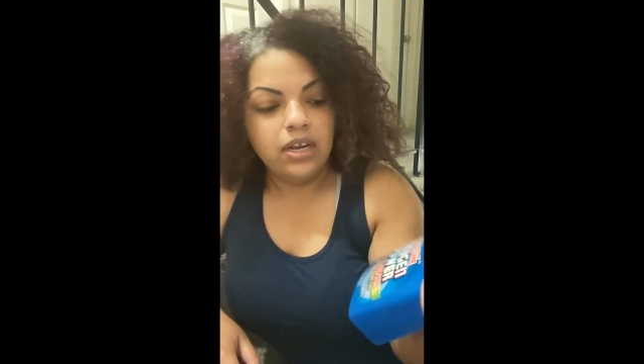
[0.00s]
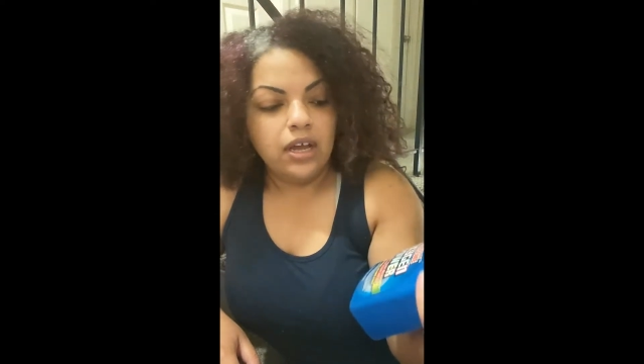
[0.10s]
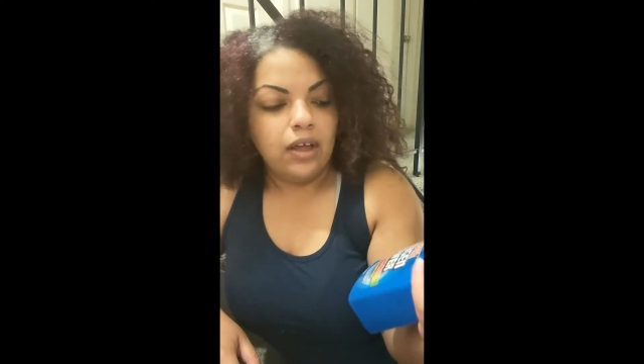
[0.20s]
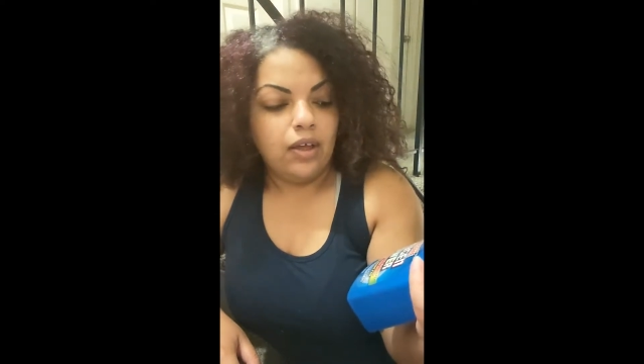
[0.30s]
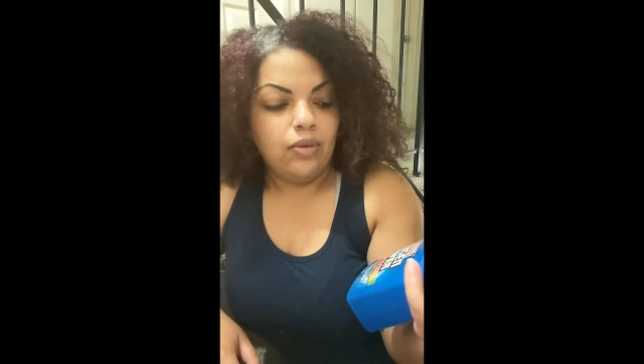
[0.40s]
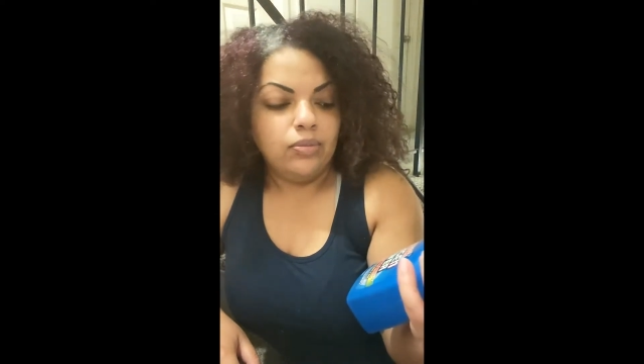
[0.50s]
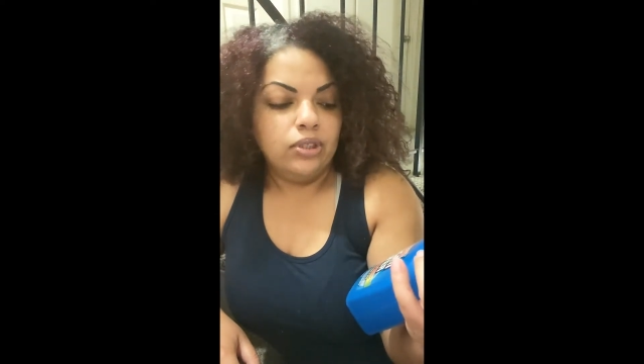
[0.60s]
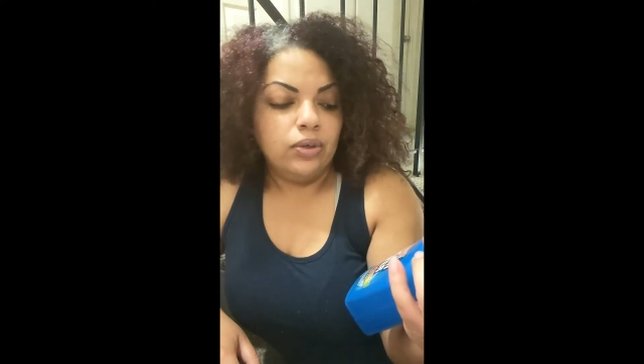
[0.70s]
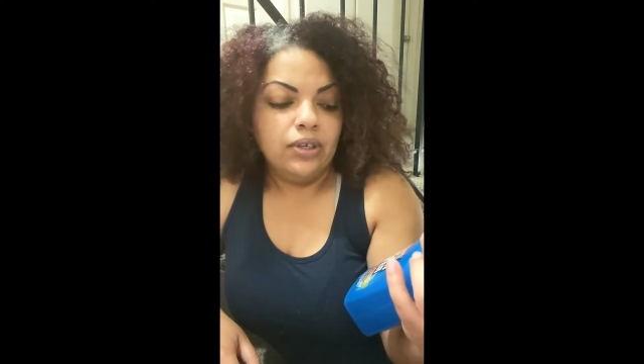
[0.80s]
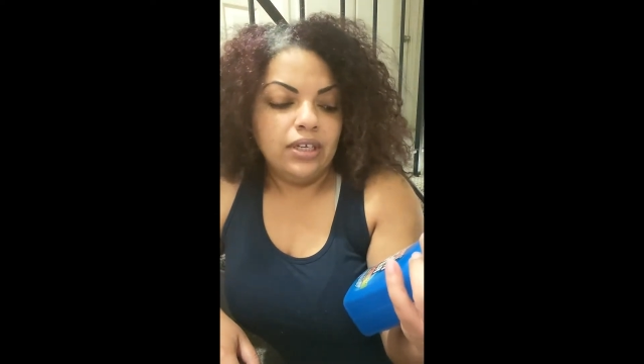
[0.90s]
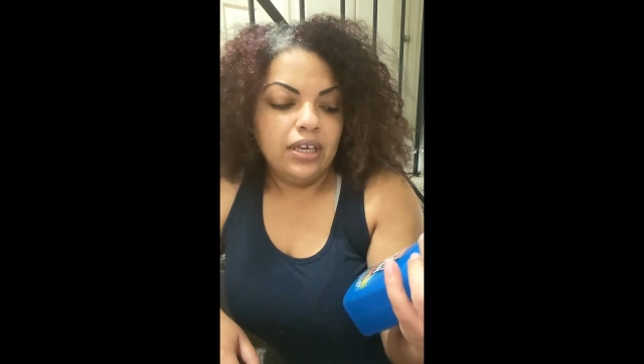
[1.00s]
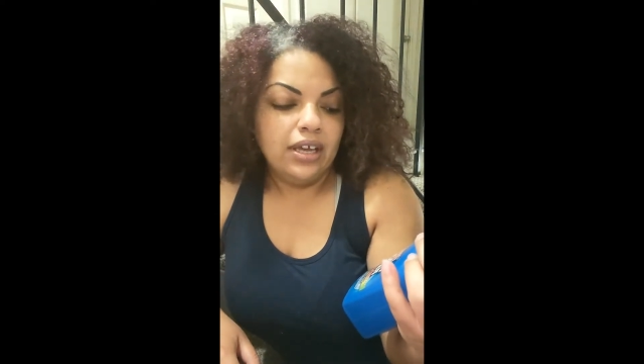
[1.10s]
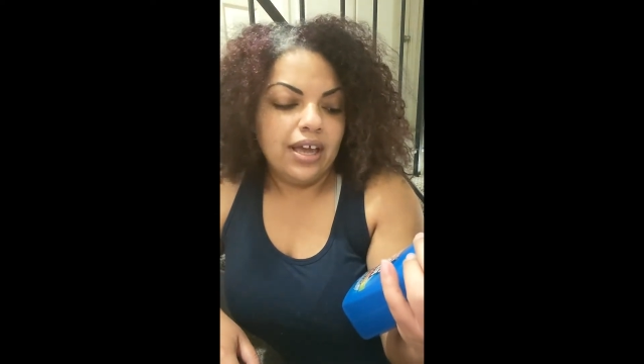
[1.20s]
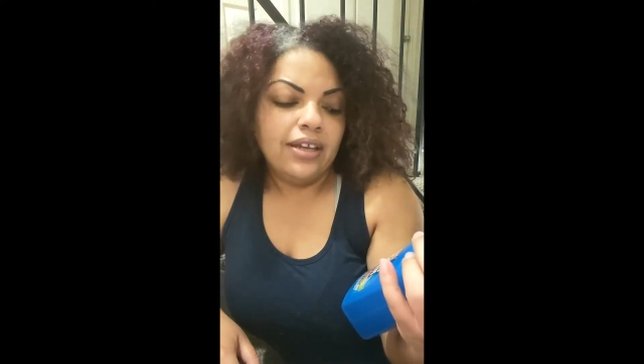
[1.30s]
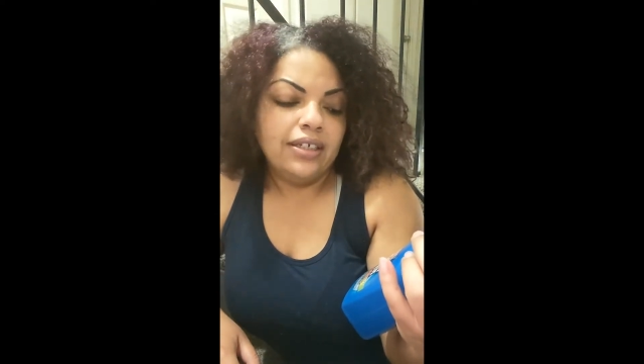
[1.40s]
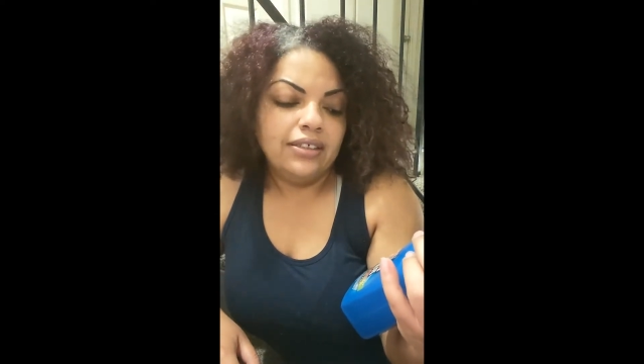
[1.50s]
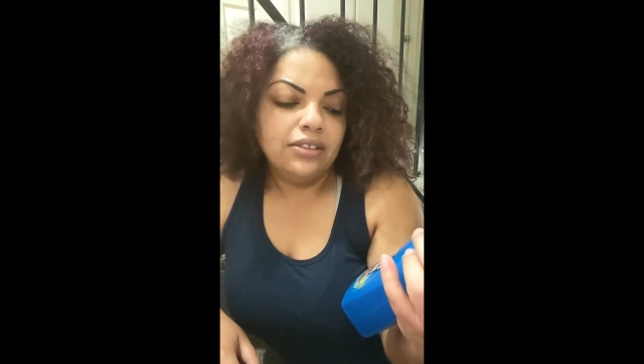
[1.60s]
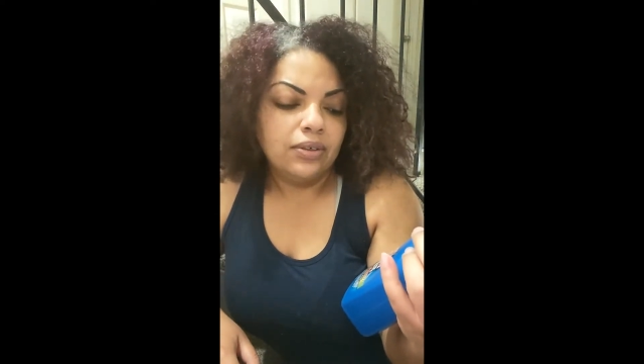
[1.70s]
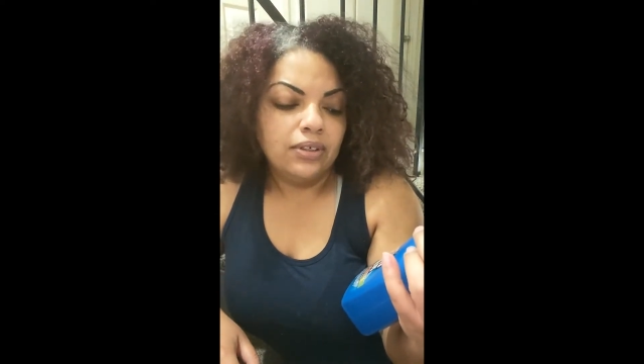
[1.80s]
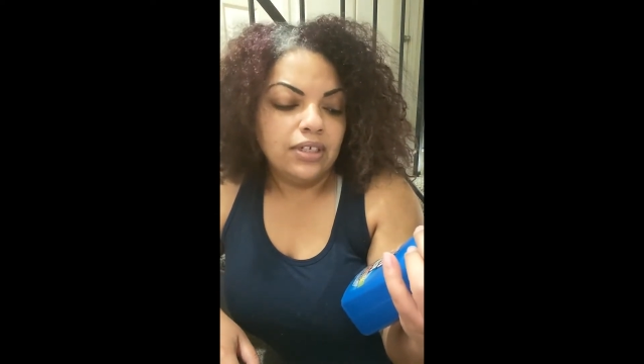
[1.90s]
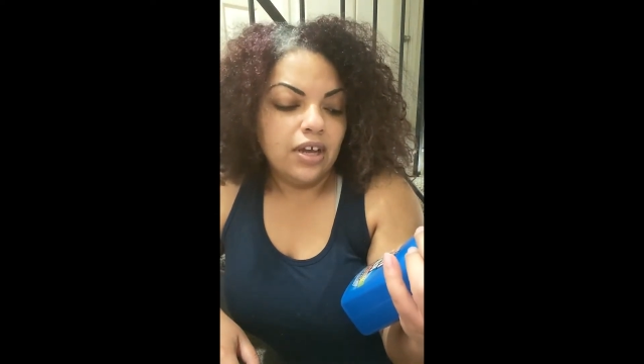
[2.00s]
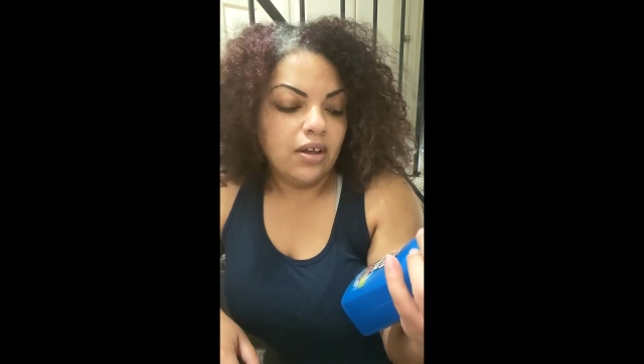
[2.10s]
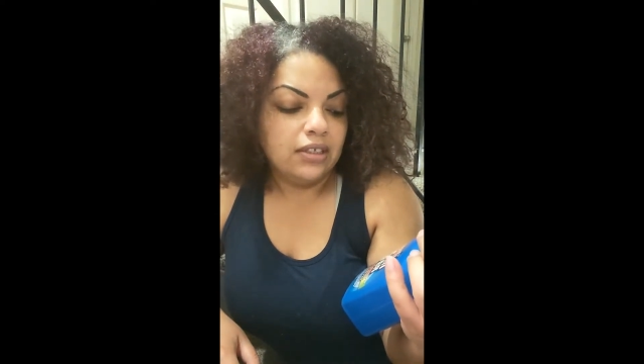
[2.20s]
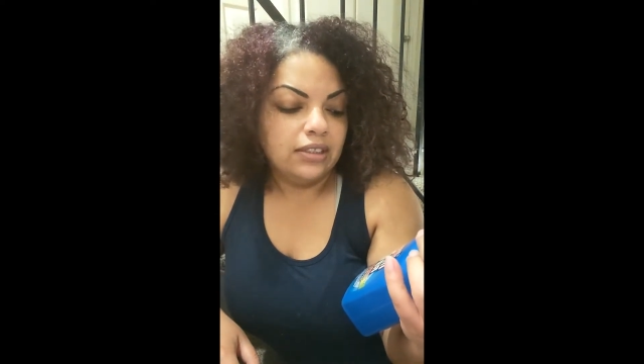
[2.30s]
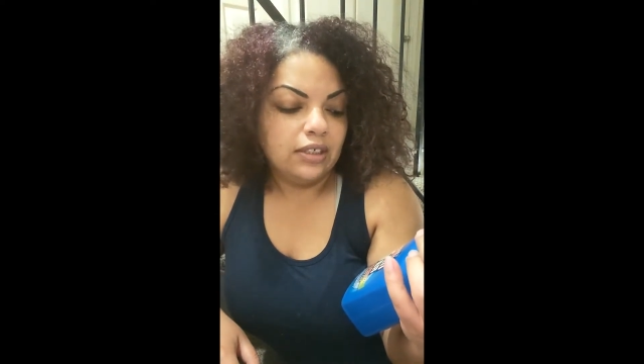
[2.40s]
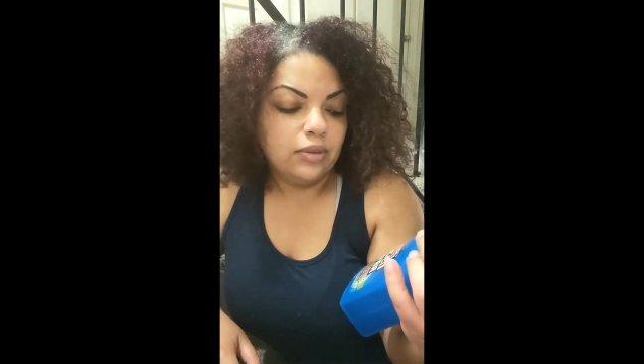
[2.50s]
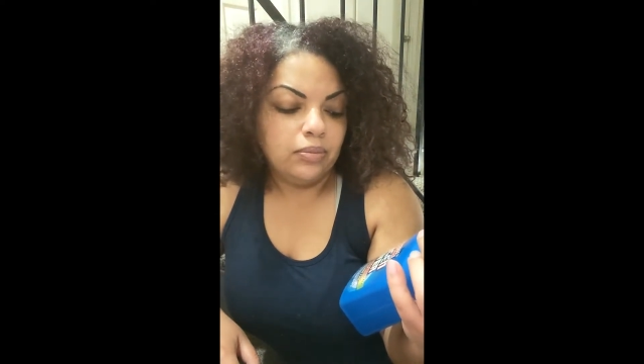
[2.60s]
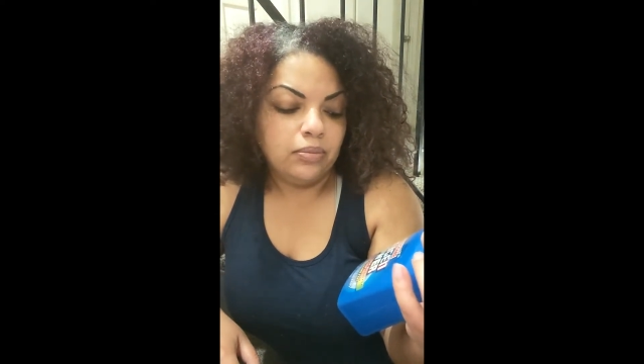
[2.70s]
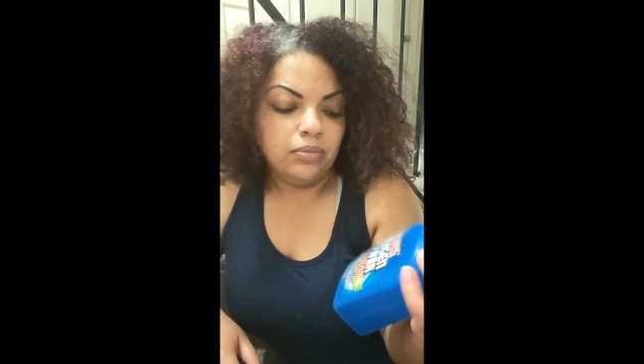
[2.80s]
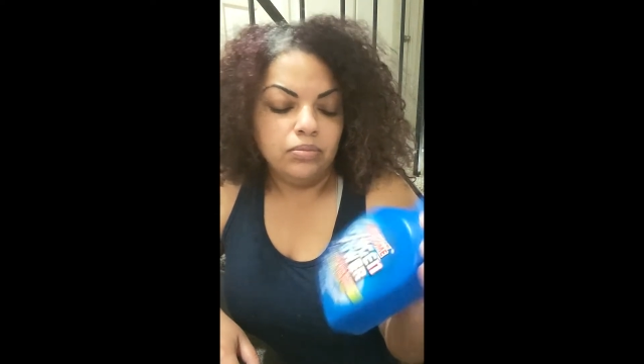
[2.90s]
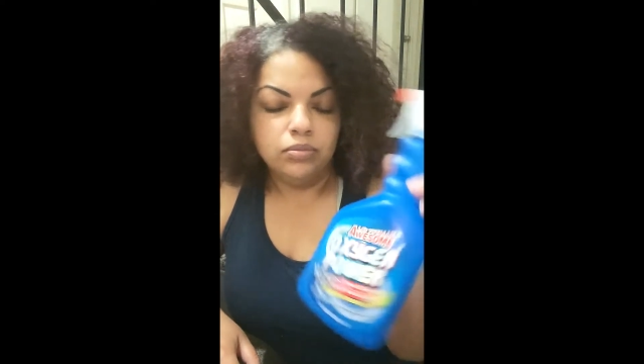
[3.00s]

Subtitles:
LA's Totally Awesome